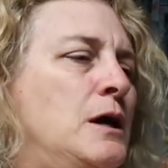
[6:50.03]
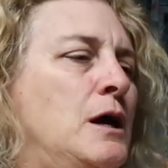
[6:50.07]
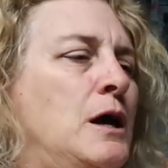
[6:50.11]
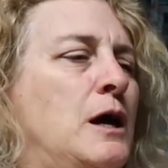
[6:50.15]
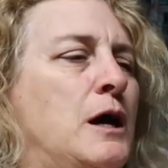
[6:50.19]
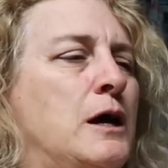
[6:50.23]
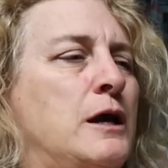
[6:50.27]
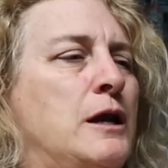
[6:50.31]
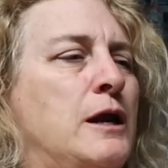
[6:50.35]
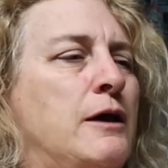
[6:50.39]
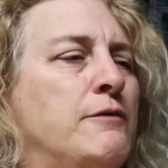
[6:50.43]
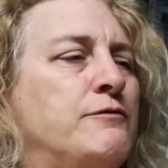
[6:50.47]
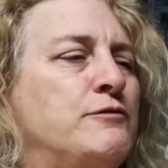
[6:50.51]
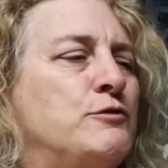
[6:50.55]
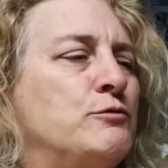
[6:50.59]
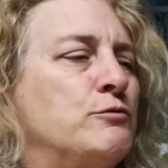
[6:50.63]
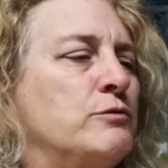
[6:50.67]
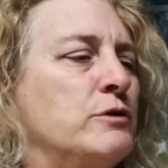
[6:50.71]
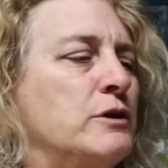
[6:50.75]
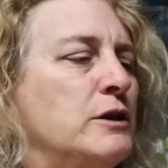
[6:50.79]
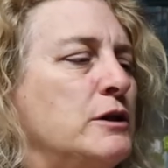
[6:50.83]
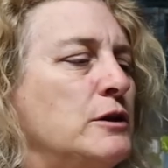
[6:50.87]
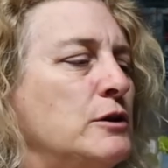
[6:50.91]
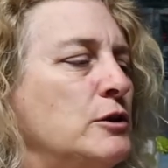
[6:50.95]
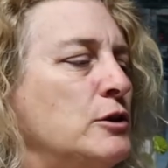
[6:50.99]
I'd have to
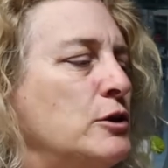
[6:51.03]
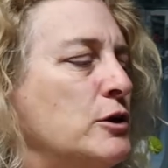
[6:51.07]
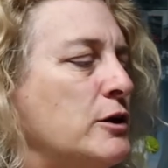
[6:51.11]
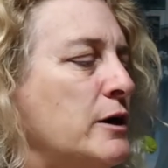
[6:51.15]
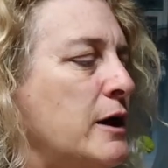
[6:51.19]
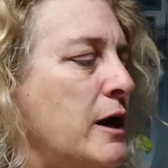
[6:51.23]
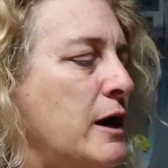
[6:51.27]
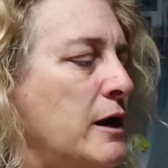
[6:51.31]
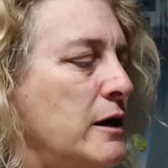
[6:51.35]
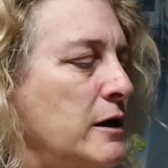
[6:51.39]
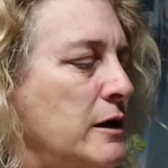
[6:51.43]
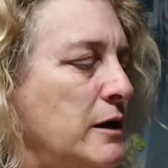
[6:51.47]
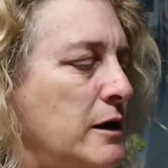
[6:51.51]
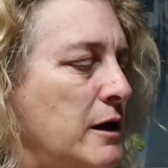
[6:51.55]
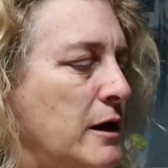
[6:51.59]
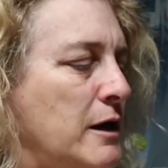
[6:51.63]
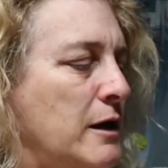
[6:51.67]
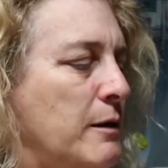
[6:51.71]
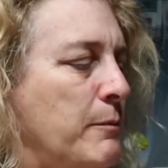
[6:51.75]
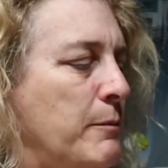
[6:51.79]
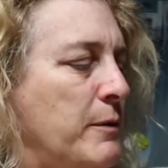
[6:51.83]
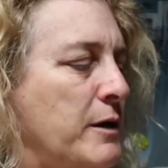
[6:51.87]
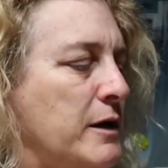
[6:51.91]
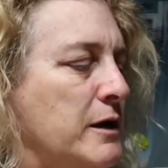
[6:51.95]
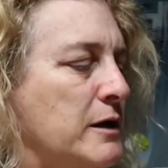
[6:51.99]
really look at it, and I
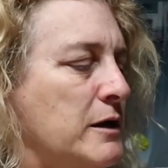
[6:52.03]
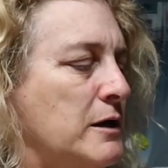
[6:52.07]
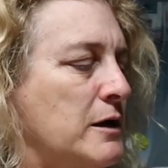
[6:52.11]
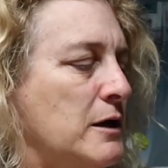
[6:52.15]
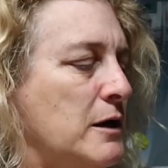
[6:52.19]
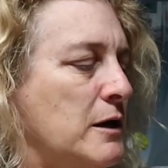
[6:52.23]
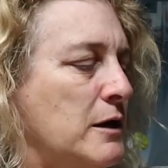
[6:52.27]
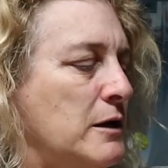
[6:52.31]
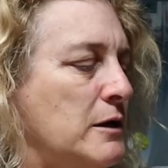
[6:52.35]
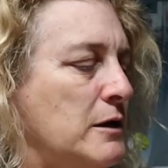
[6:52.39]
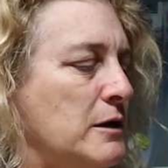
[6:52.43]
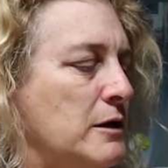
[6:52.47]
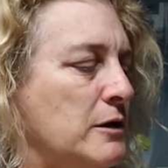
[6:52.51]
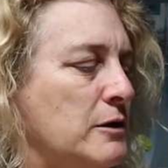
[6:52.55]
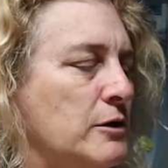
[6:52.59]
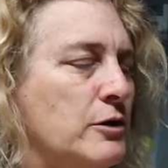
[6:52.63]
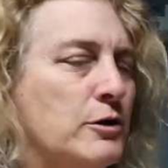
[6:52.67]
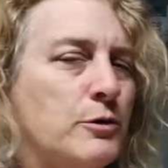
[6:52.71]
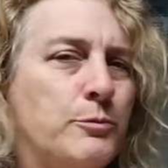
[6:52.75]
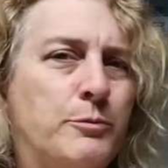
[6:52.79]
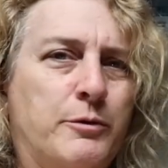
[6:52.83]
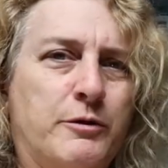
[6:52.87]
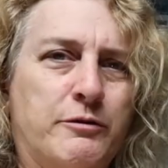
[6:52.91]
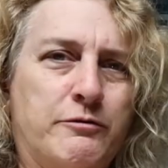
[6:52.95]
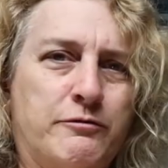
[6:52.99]
might cut it a little
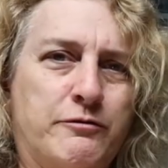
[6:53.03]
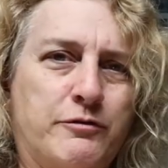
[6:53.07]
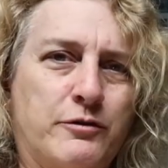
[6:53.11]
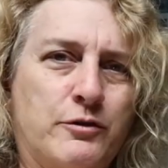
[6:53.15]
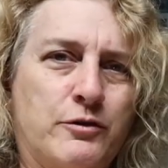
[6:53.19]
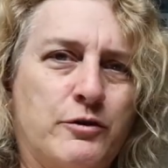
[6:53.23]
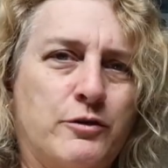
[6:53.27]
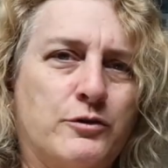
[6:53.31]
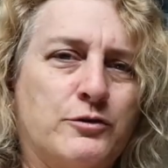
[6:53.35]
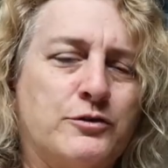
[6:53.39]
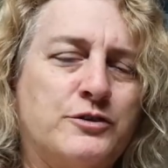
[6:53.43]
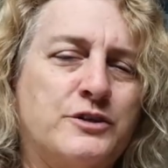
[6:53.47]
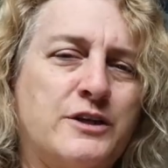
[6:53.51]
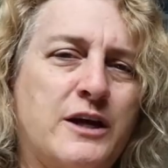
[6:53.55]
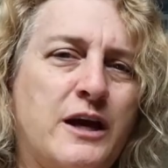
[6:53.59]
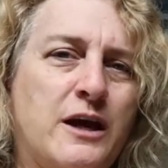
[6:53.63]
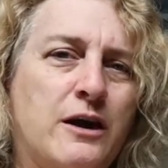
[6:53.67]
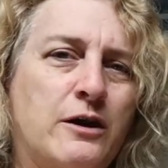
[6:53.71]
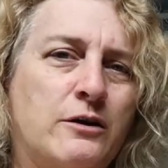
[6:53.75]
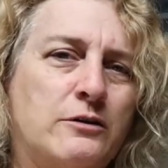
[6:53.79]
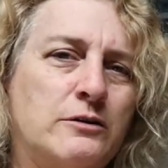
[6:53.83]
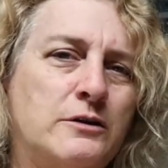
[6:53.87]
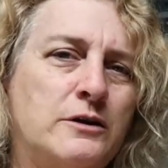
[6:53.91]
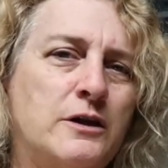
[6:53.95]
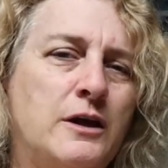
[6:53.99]
bit further
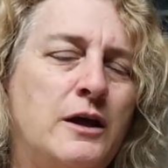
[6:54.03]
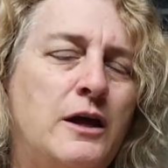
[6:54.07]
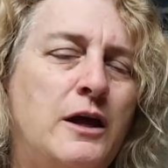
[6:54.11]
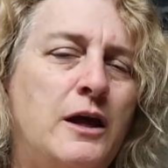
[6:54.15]
down